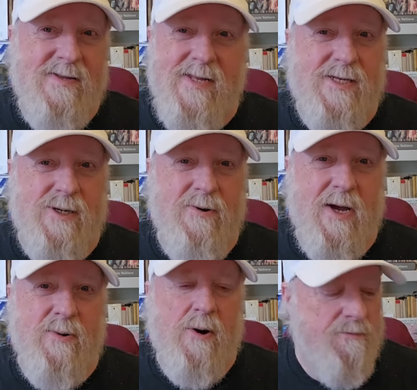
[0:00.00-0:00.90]
That's a
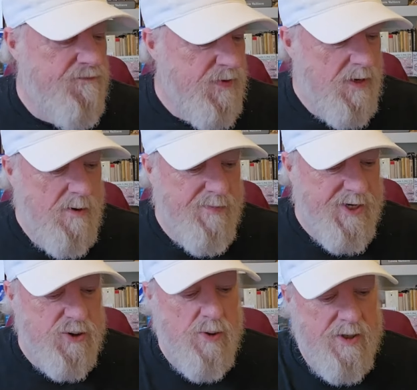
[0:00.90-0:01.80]
great quote. But
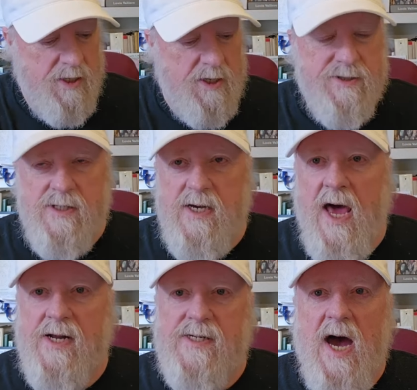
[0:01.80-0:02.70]
this one
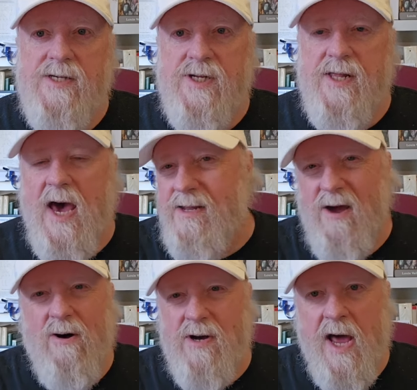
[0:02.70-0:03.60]
kind of ties into that. They
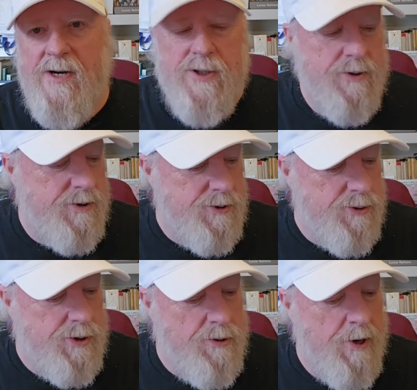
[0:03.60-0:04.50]
all kind of to
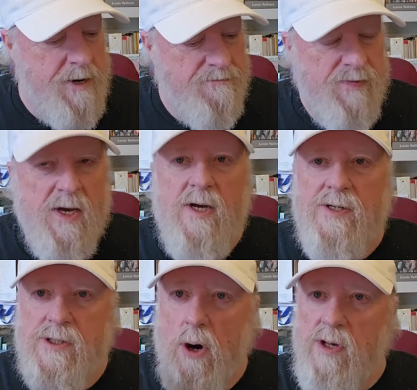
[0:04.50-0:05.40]
a degree.
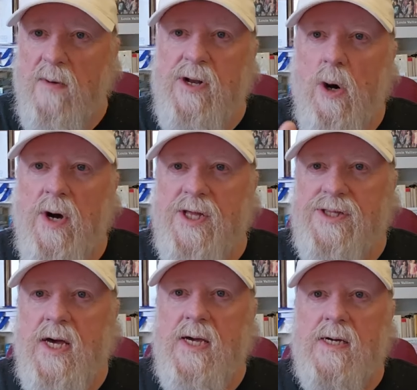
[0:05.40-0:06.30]
So let me know what you
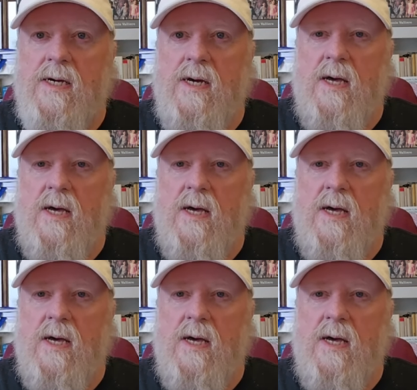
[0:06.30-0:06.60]
think.